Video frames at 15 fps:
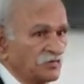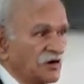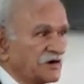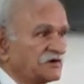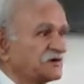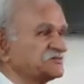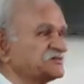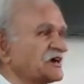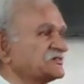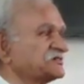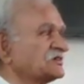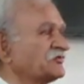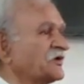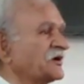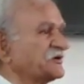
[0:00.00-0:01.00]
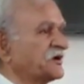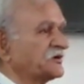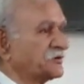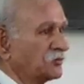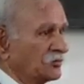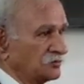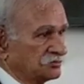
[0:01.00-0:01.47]
Under Section
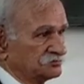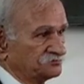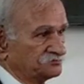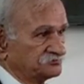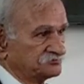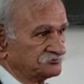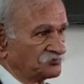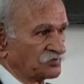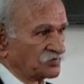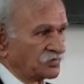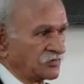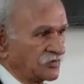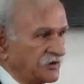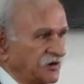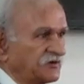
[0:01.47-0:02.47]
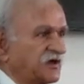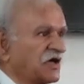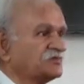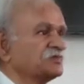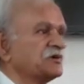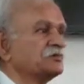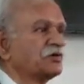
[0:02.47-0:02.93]
42, it
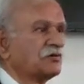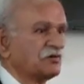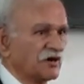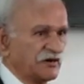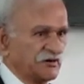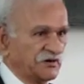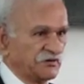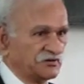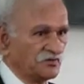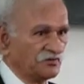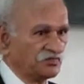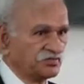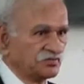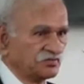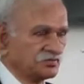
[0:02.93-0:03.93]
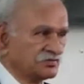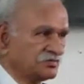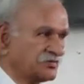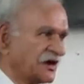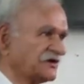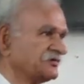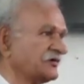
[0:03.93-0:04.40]
has been provided
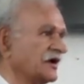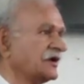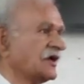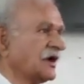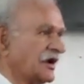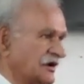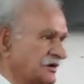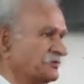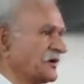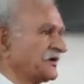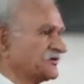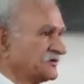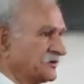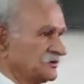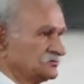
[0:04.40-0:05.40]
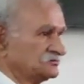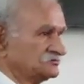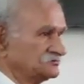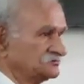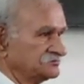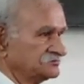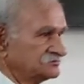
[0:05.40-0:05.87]
that when any person
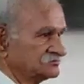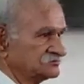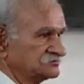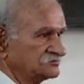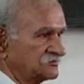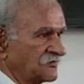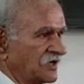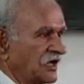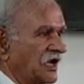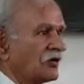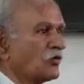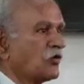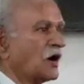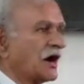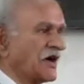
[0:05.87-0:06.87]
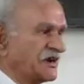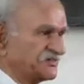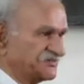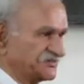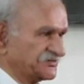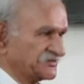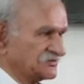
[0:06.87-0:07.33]

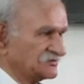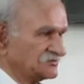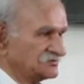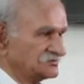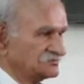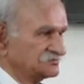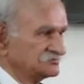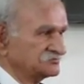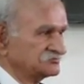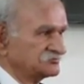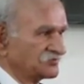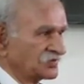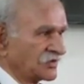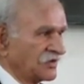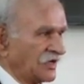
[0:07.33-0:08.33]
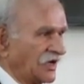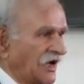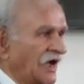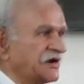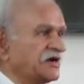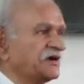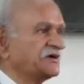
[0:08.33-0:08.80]
acquires
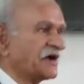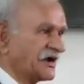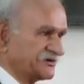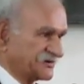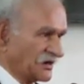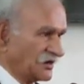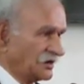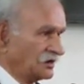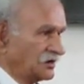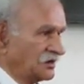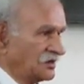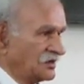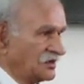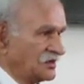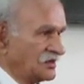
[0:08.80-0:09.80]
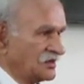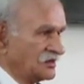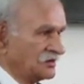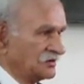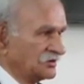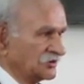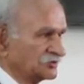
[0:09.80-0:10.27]
any title
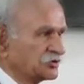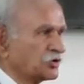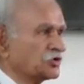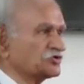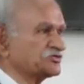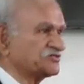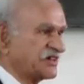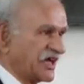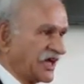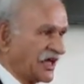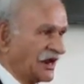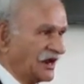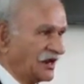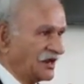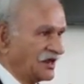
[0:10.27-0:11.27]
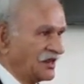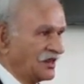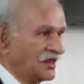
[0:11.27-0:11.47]
through sale,